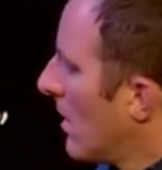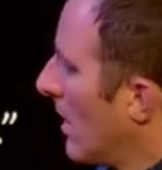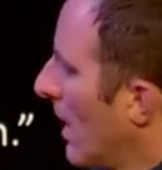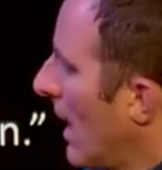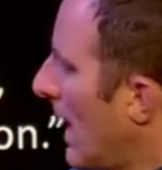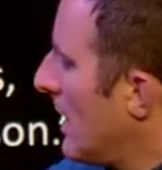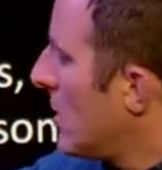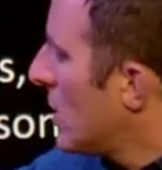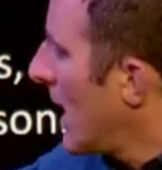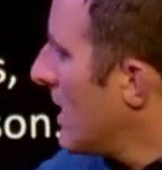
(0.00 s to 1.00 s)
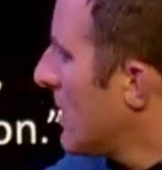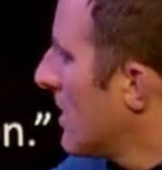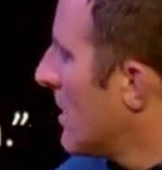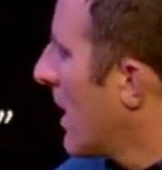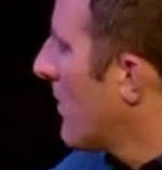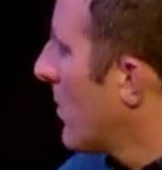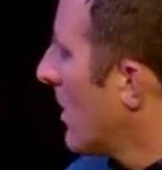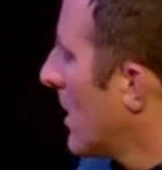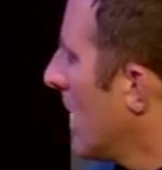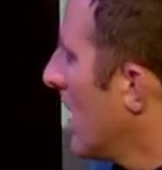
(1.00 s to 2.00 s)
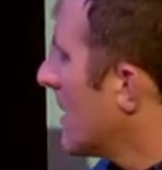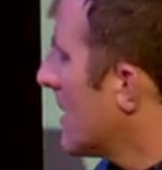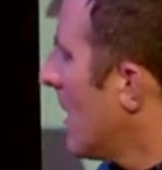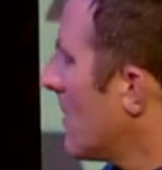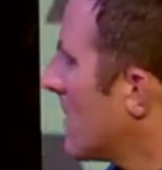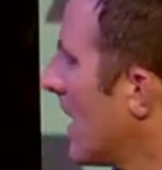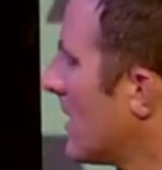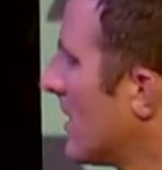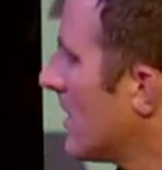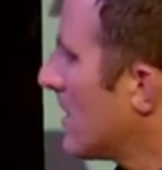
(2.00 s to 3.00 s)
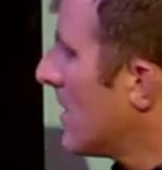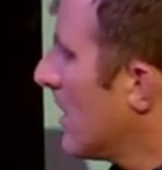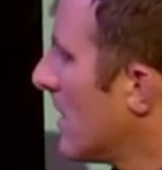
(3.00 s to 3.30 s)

And he chastens everyone he accepts as his son.